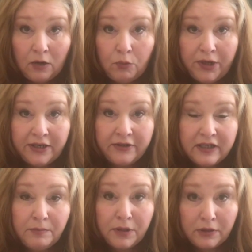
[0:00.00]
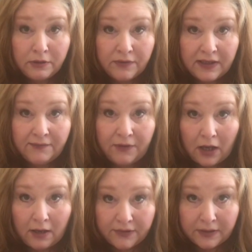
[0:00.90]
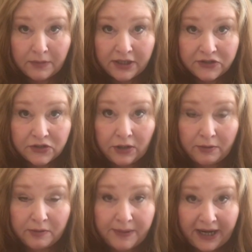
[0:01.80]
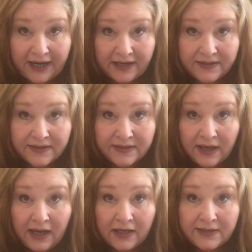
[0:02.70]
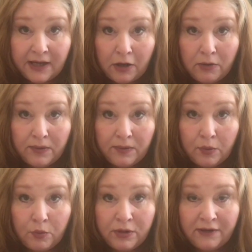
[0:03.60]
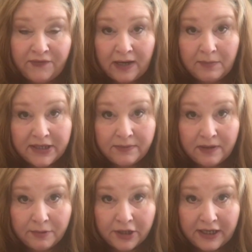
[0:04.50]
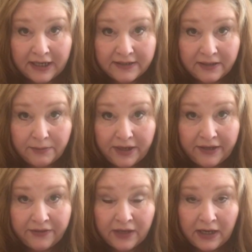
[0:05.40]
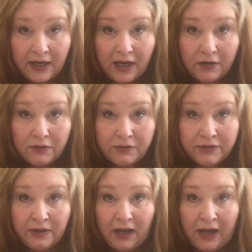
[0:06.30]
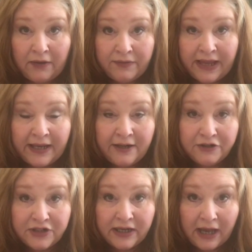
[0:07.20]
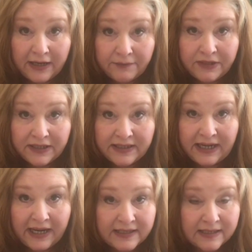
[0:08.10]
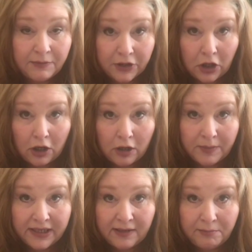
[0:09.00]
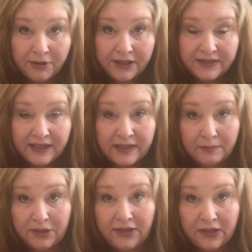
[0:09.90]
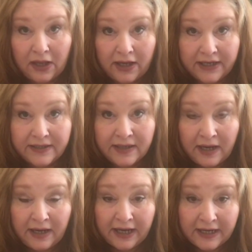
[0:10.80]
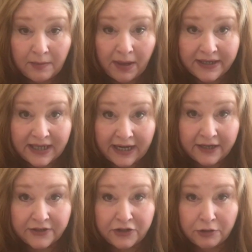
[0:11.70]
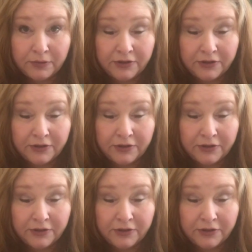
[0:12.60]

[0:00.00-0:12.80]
We used to move and evolve at a much slower pace. So the families we were connected with, that energy kind of did stay, some of the karmic imprints in the bloodlines. And it might take us 2